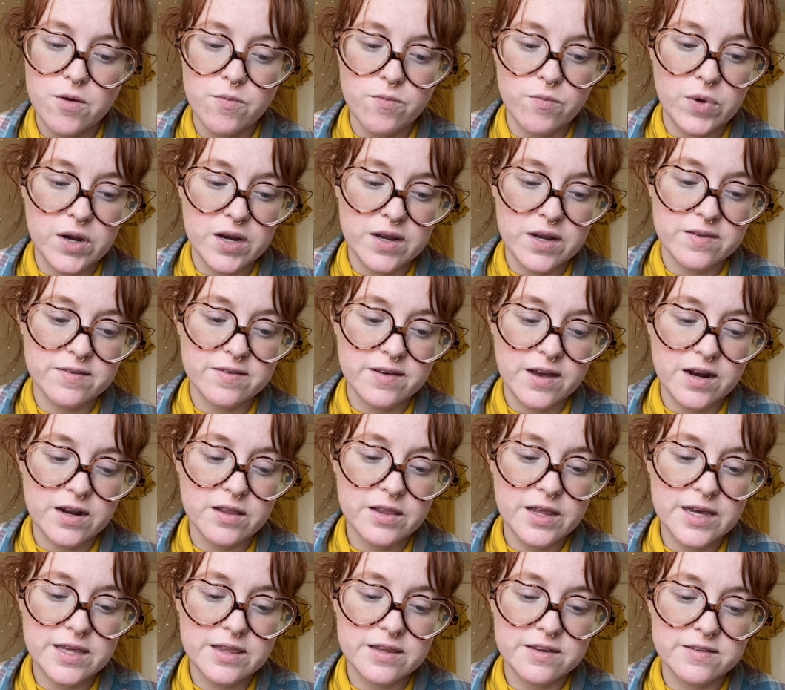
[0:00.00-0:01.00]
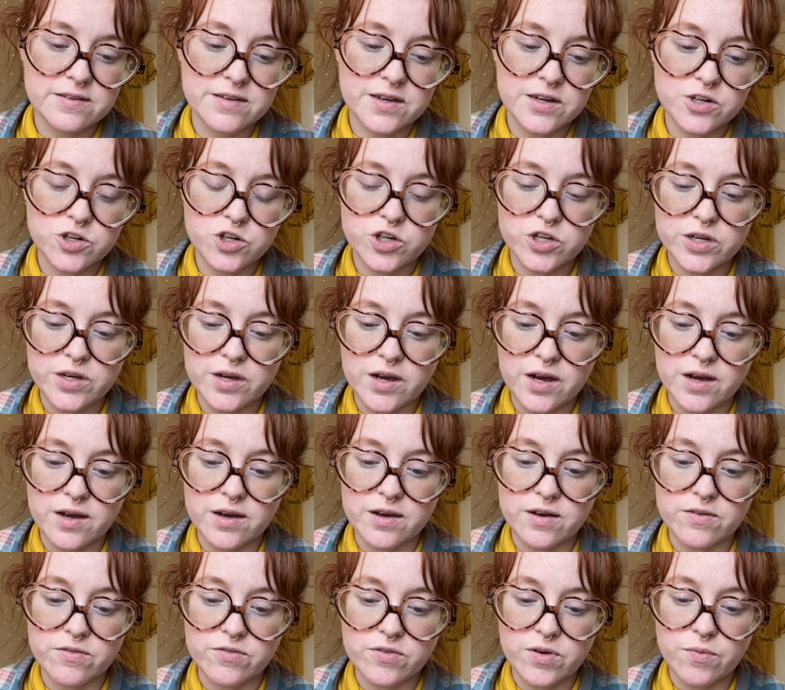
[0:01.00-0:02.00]
but it's kind of like this energy
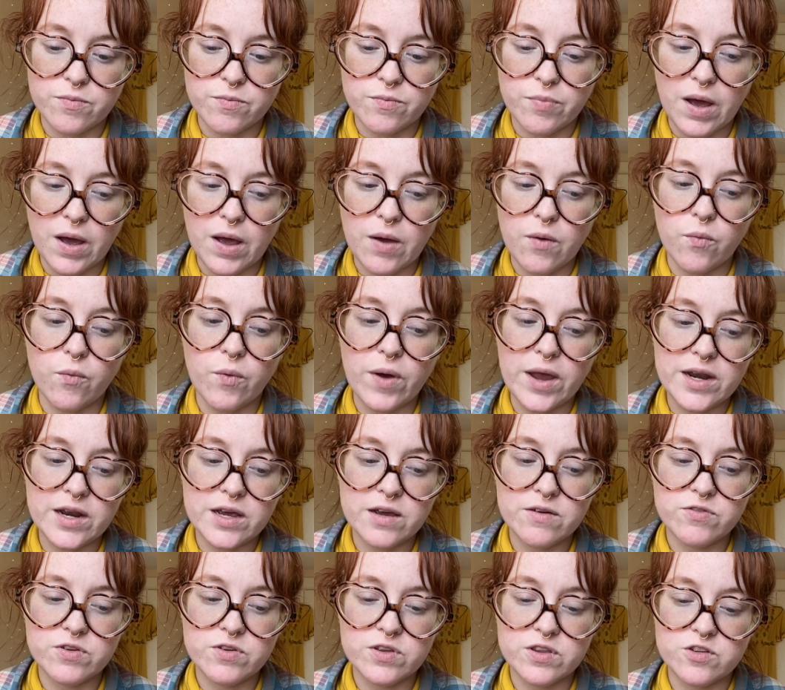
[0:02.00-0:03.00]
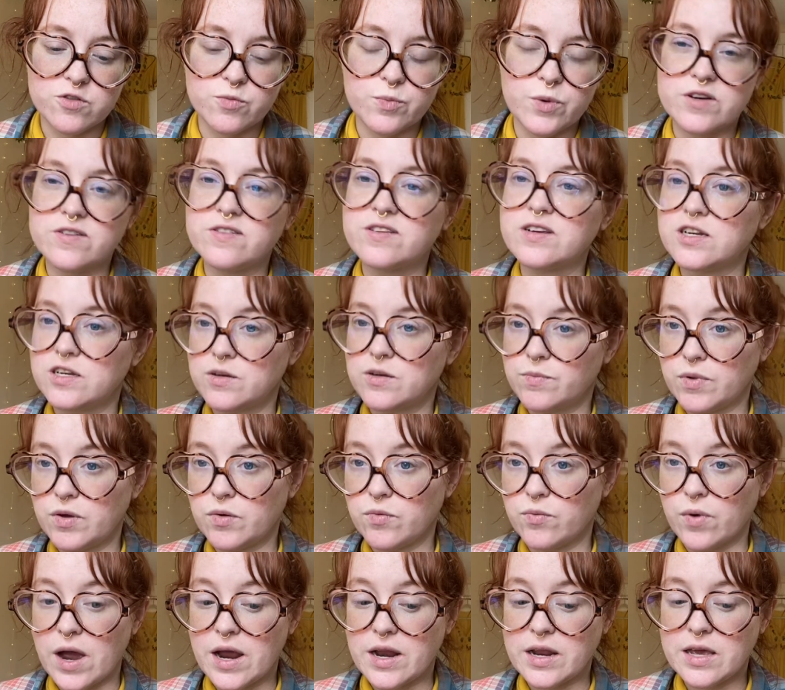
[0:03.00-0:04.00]
of by waiting for this person to be
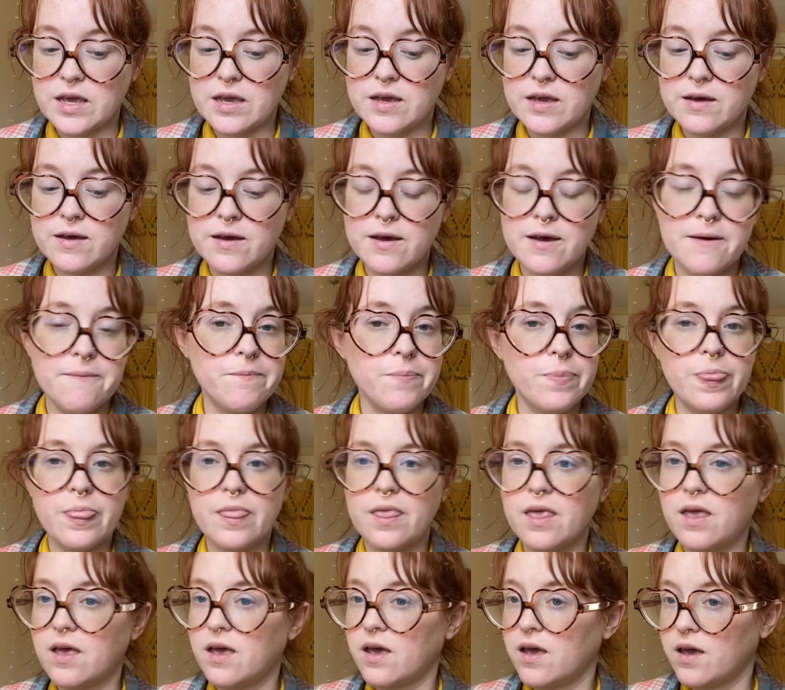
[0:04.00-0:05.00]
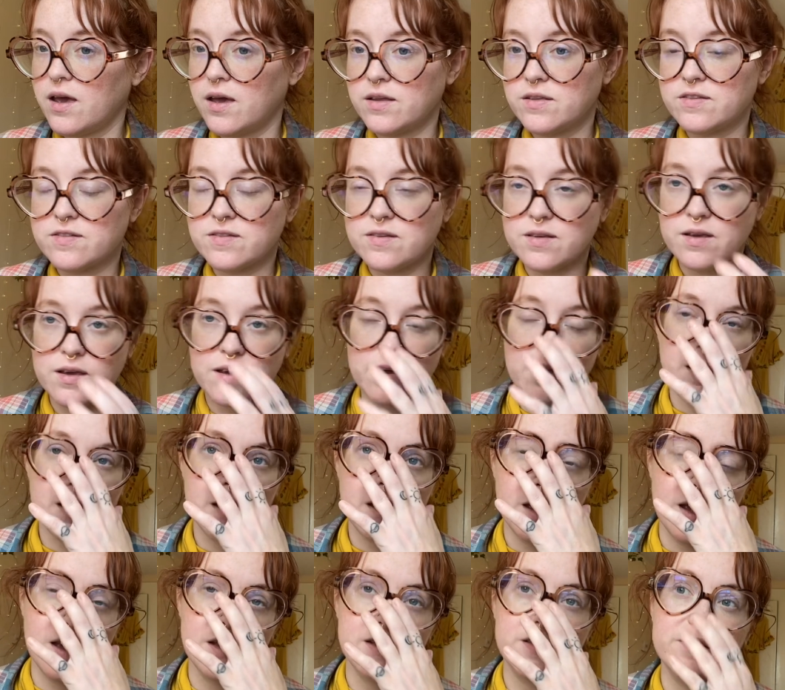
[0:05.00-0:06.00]
ready it's
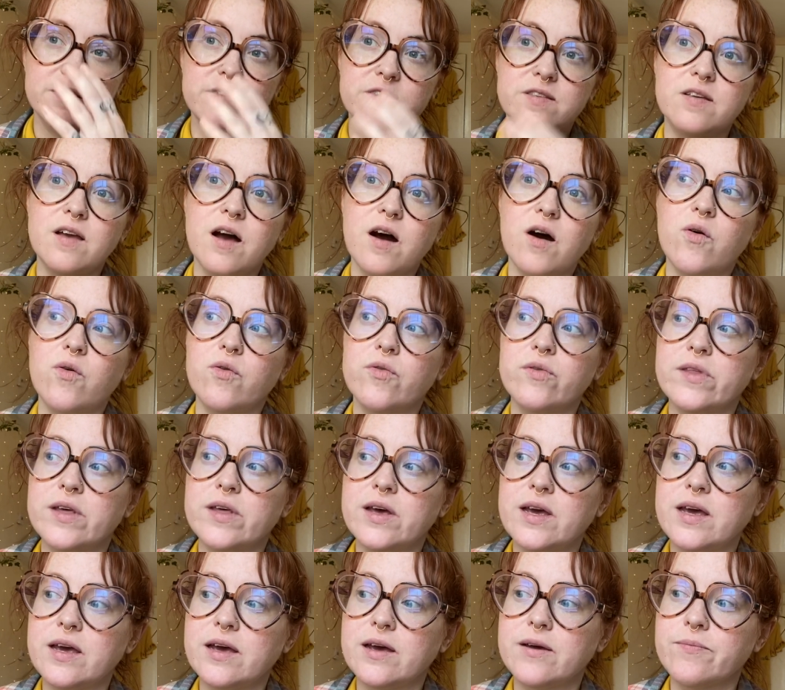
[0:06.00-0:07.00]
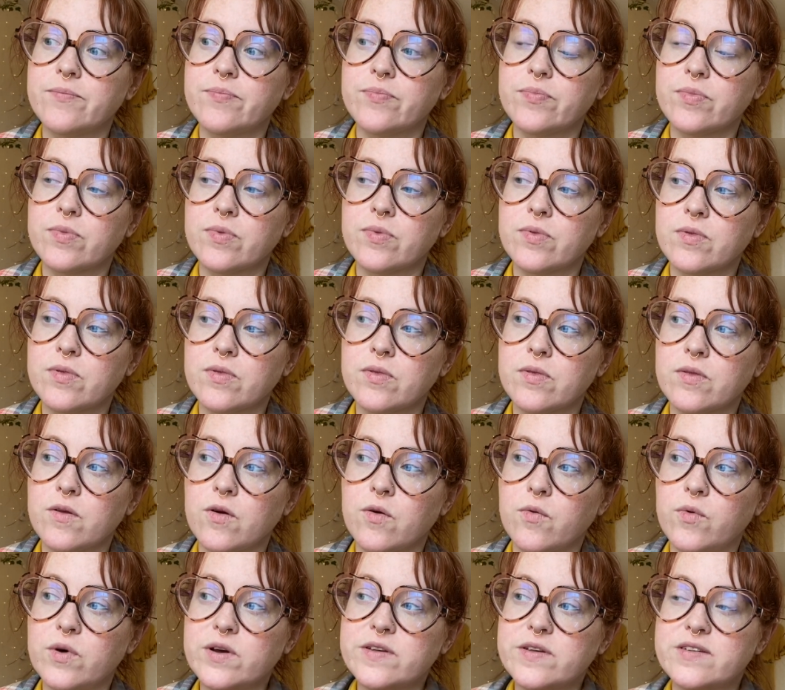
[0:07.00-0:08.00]
it's not only
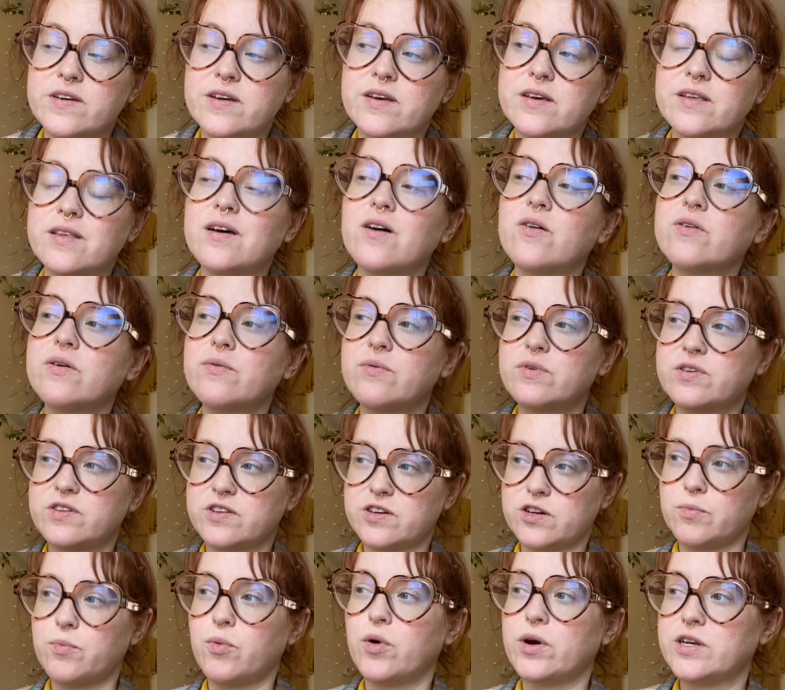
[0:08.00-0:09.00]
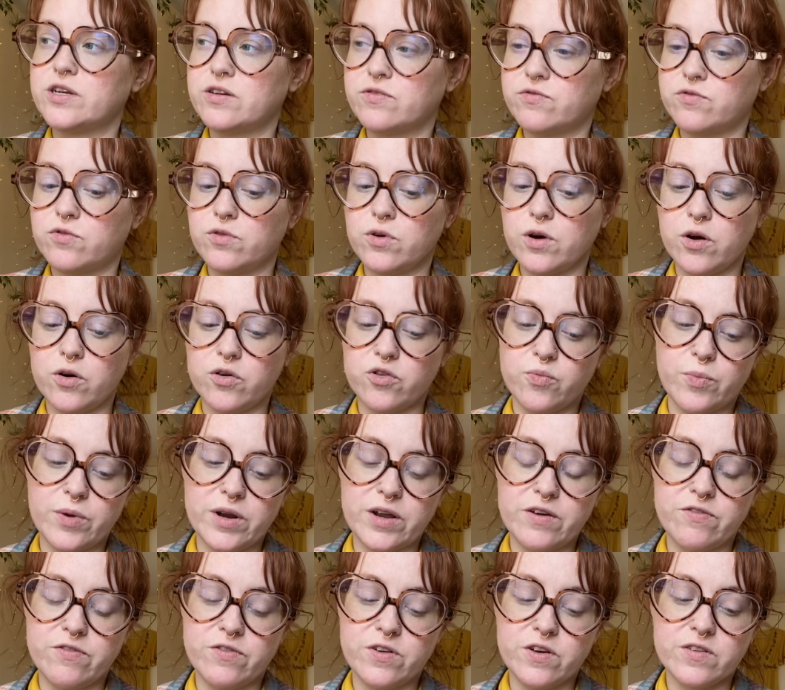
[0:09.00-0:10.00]
was it not only was it a point of growth but
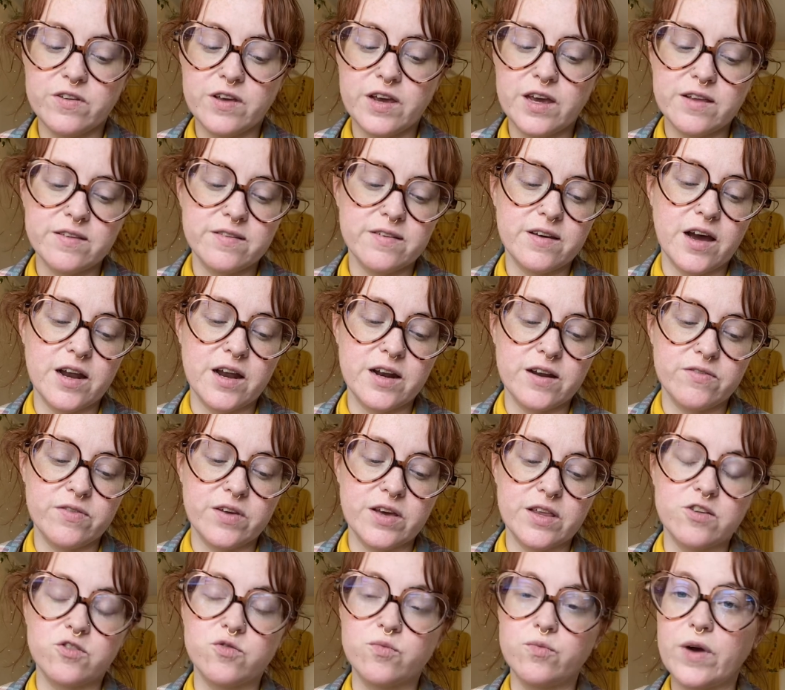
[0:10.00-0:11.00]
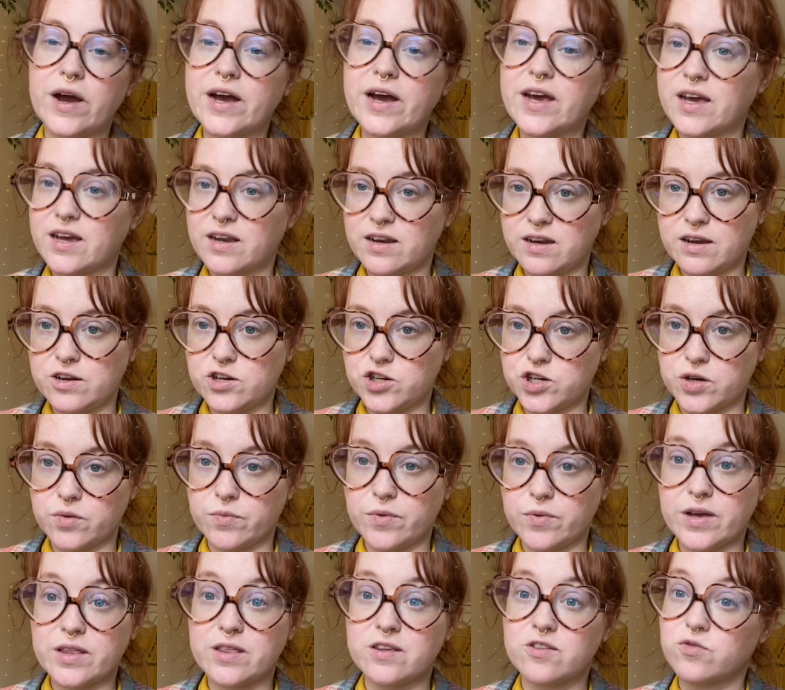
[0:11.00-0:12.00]
it feels like it's kind of like this recognition
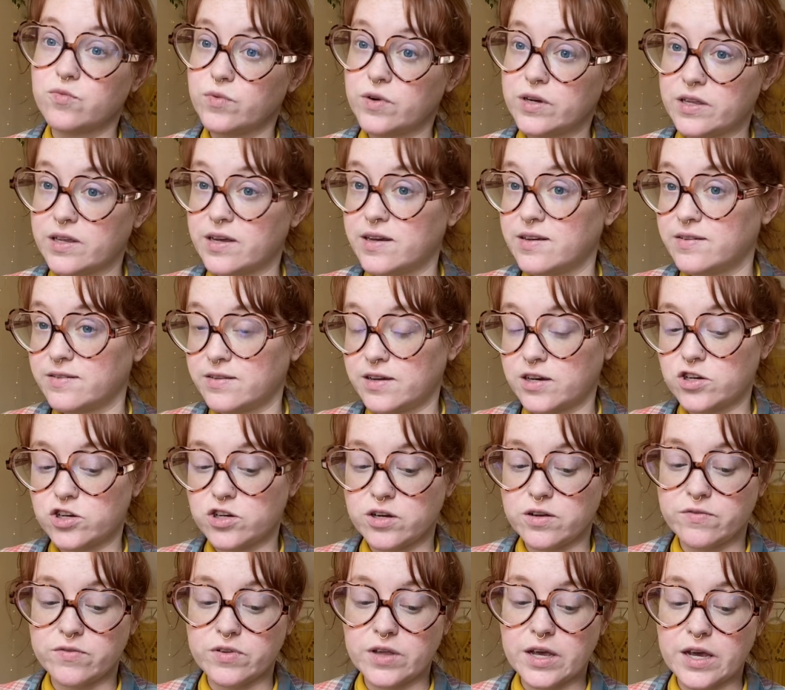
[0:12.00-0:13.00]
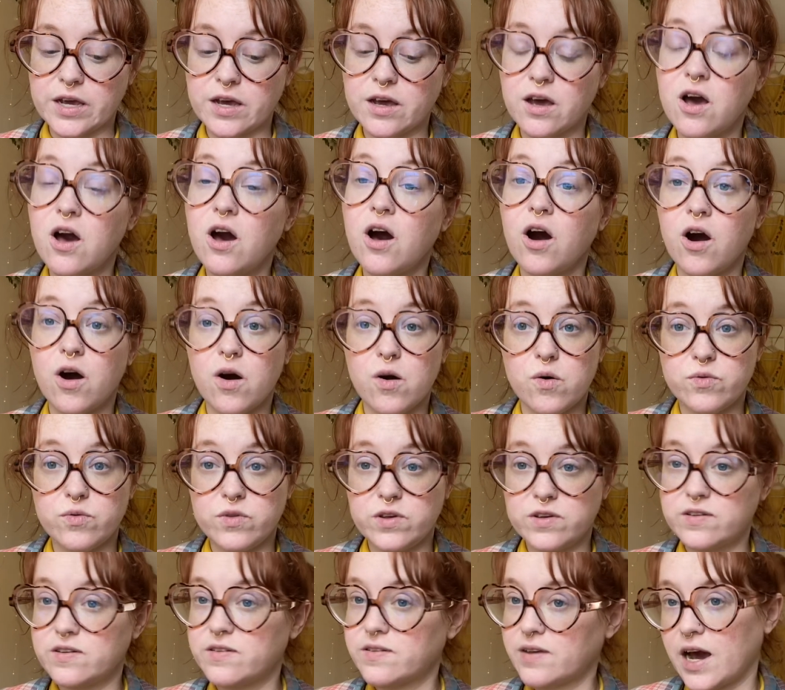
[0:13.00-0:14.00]
right this realization of like oh
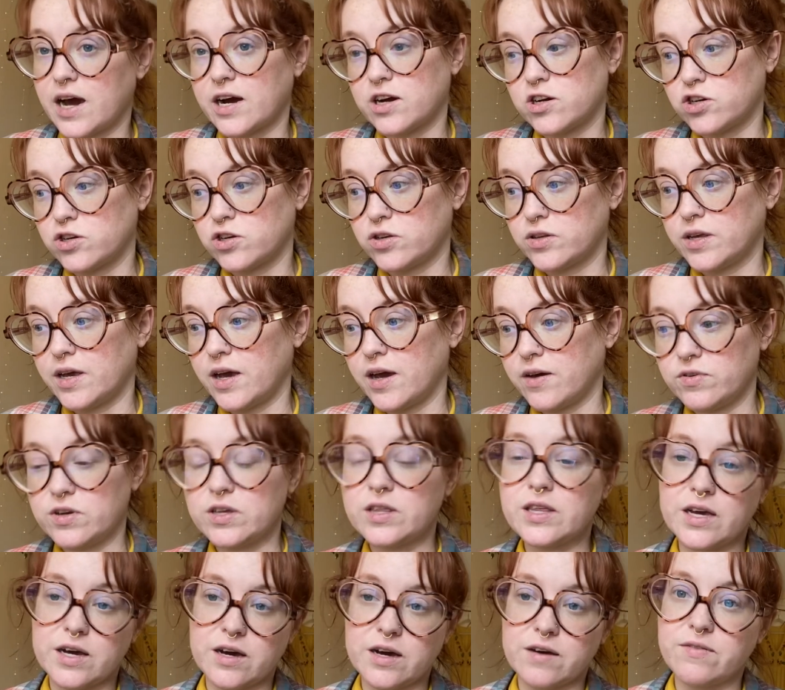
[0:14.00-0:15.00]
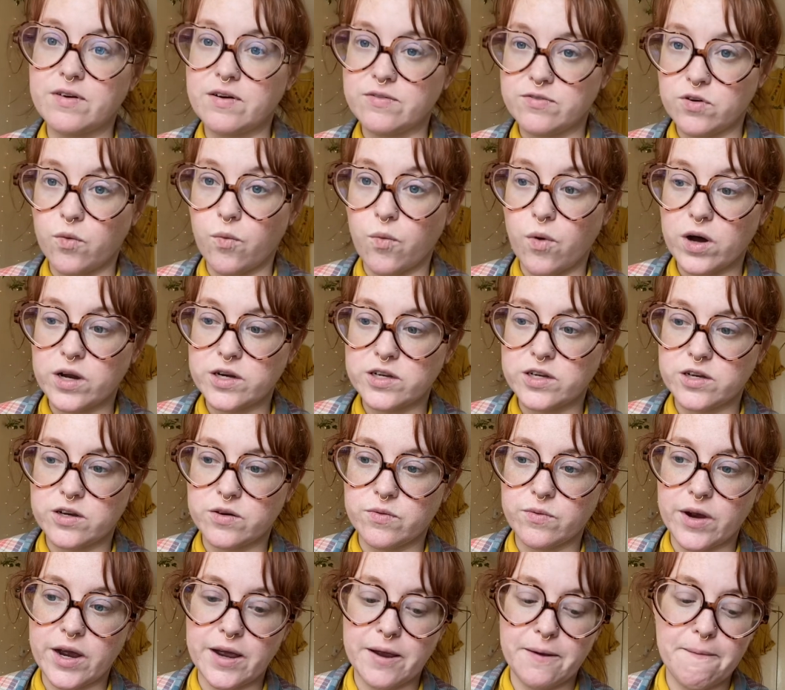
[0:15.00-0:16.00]
this is actually everything i've ever wanted
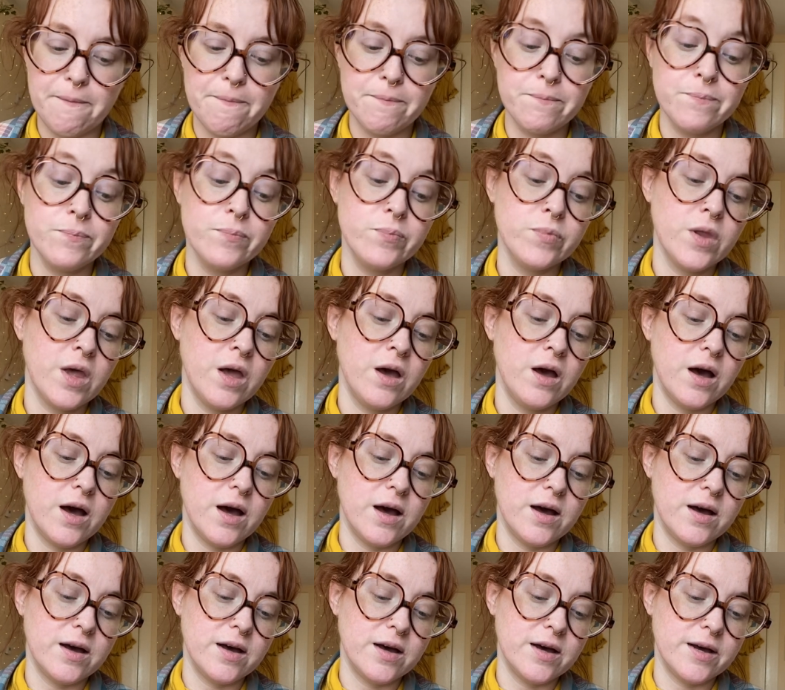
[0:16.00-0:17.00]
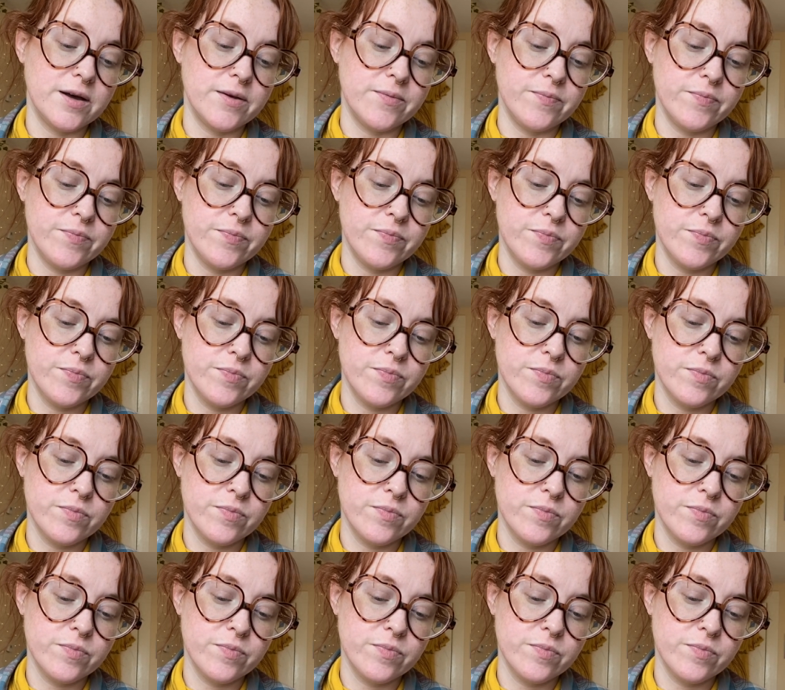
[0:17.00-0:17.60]
right um